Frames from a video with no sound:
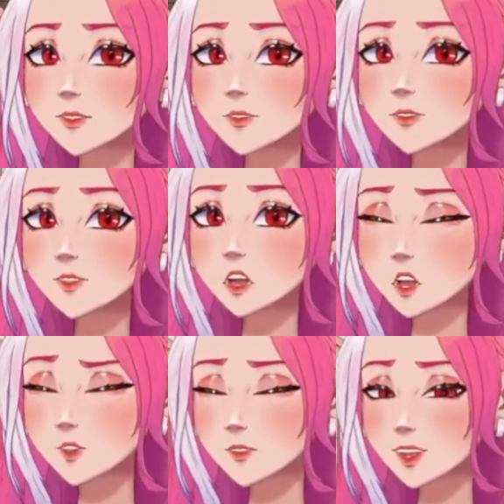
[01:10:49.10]
Alright,
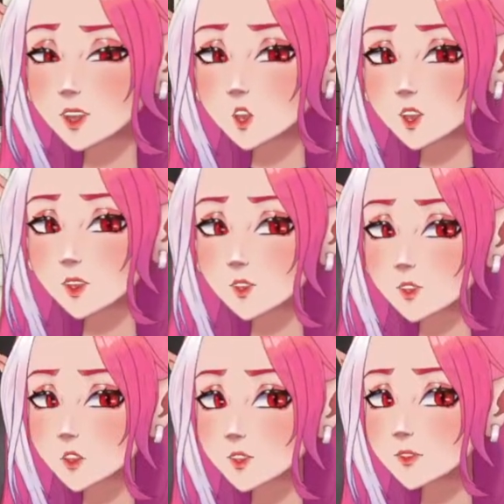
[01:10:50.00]
then this
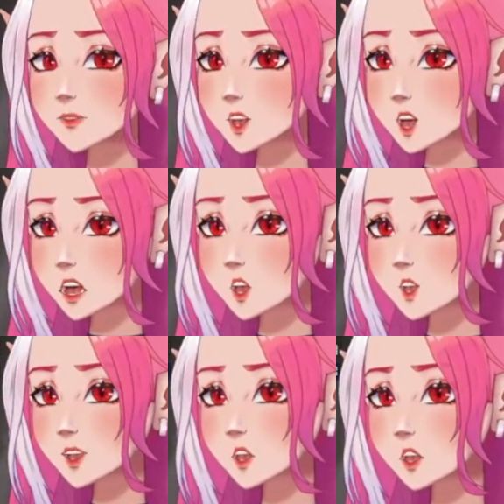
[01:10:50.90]
cool bar
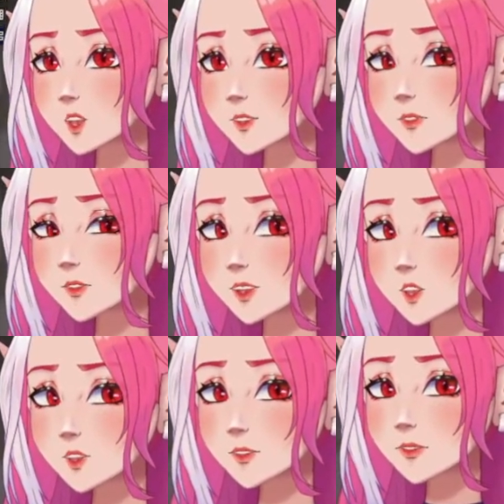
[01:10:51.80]
here.
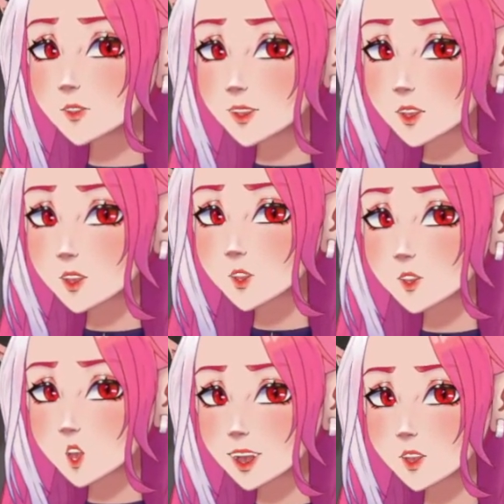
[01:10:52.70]
Man, you're just in the
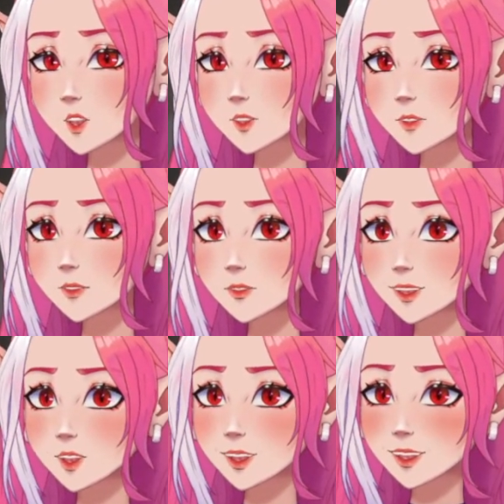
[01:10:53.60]
way, dude.
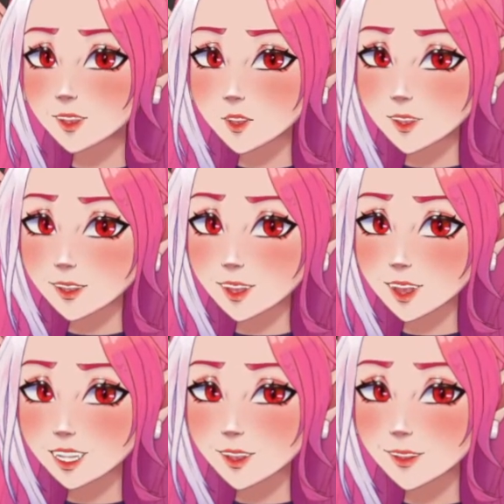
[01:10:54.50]
I don't know what to tell you.
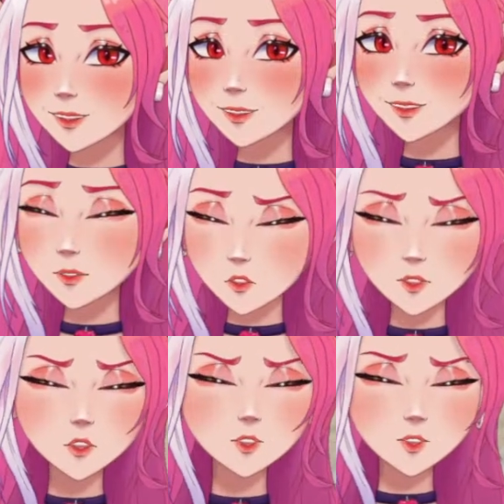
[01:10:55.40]
I'm just gonna
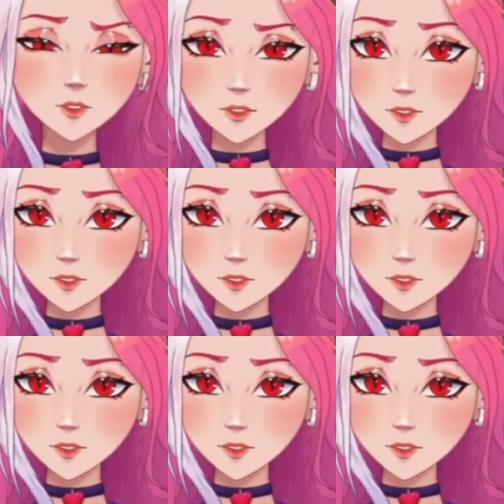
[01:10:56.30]
delete these.